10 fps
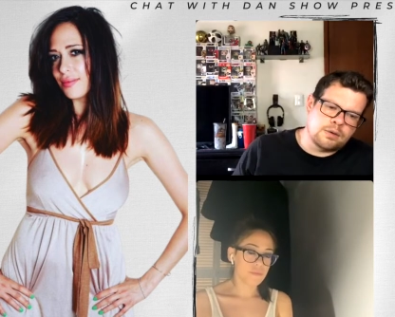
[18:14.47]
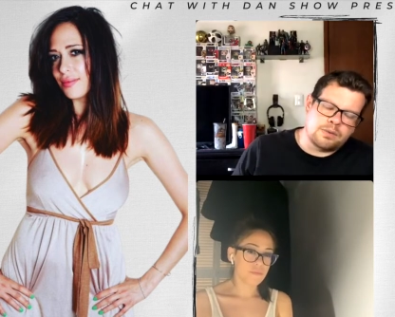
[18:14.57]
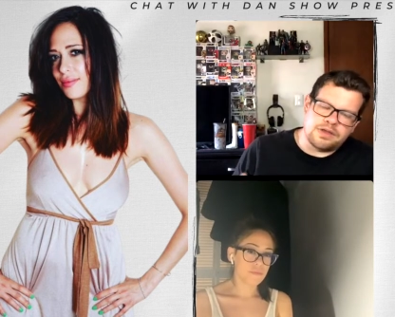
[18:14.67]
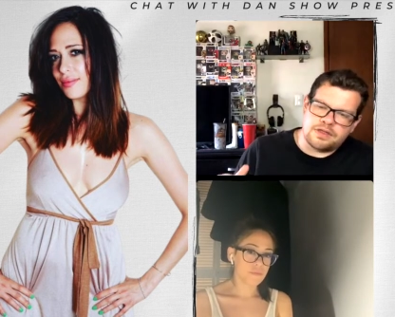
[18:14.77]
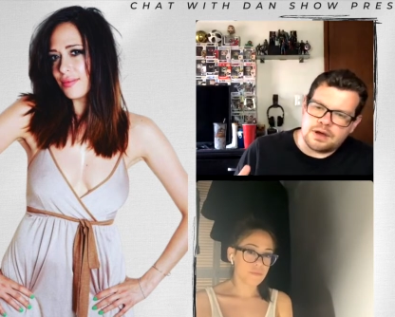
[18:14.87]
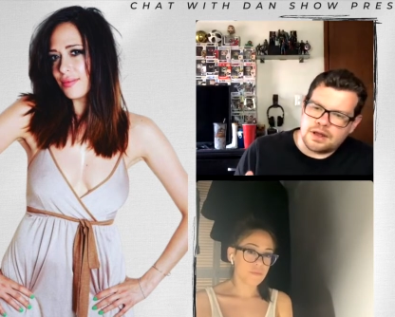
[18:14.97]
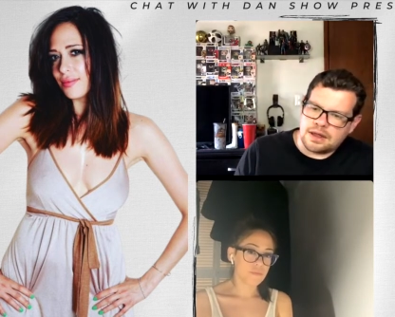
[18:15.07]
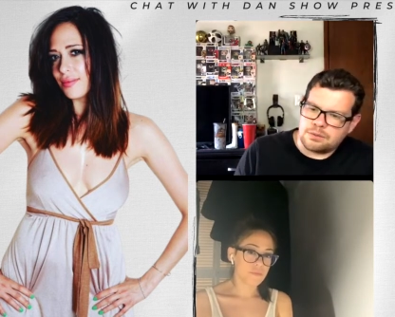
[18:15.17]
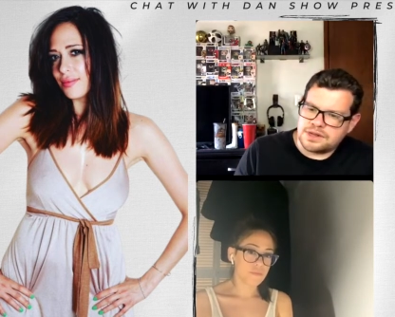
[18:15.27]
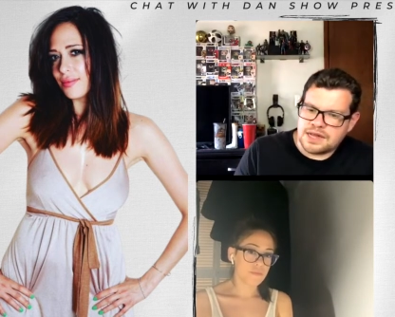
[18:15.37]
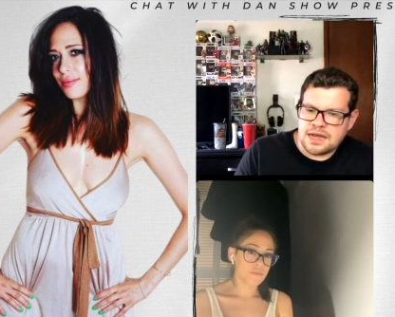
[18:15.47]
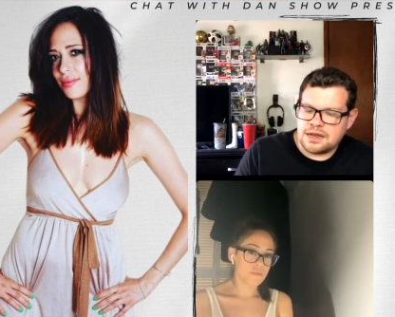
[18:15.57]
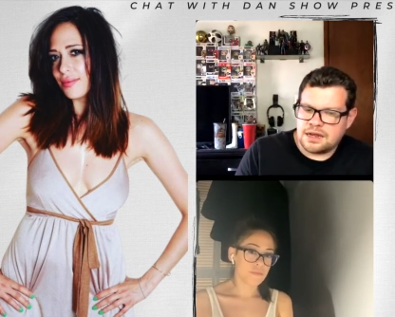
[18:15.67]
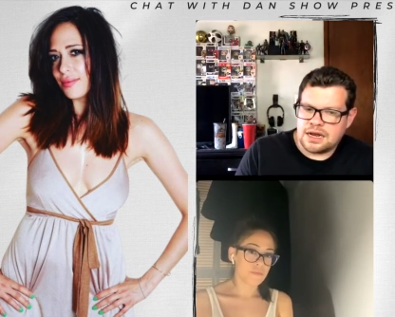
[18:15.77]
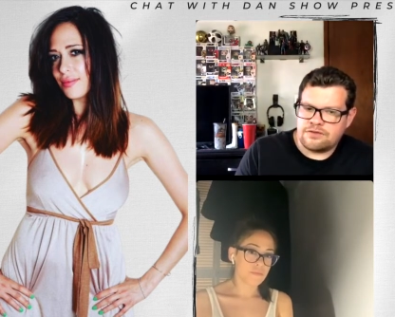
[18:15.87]
Speaker 1: with like the
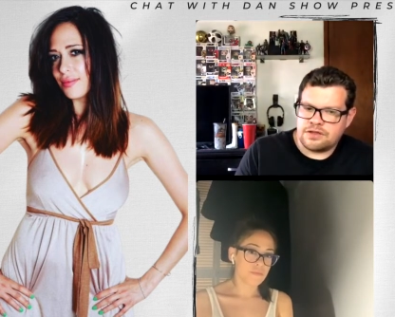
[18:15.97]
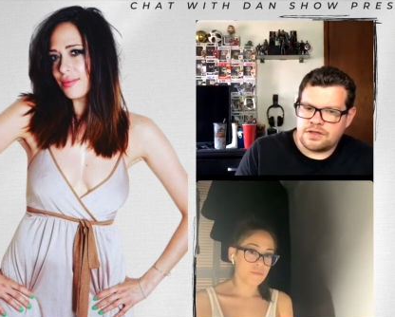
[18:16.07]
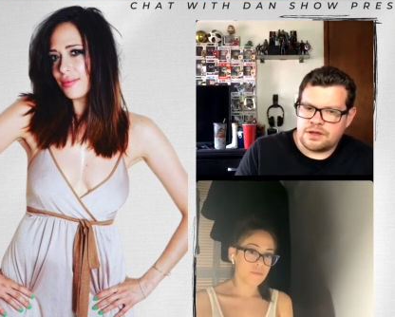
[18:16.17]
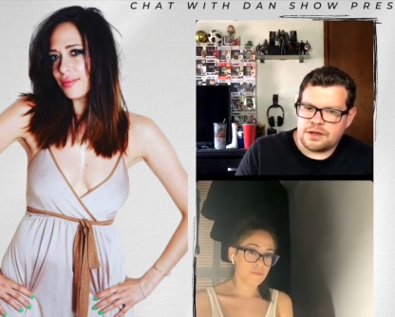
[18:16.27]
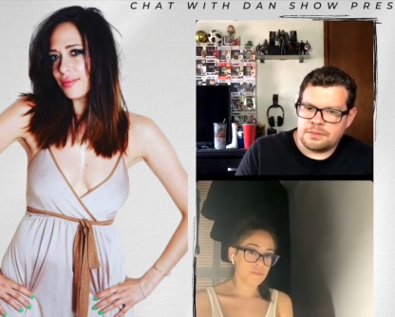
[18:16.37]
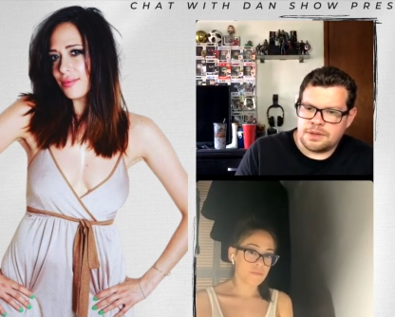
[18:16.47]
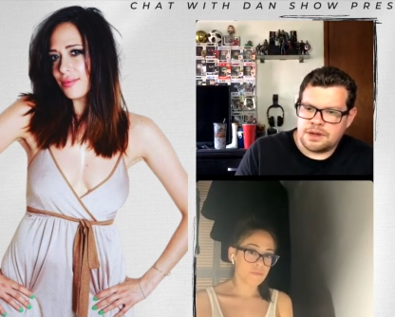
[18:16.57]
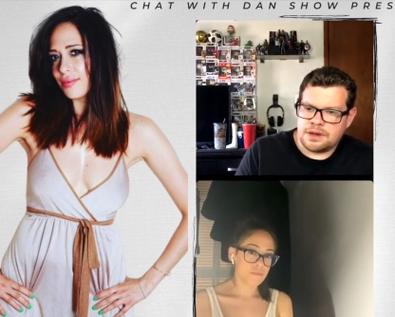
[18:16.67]
dating and everything. I mean,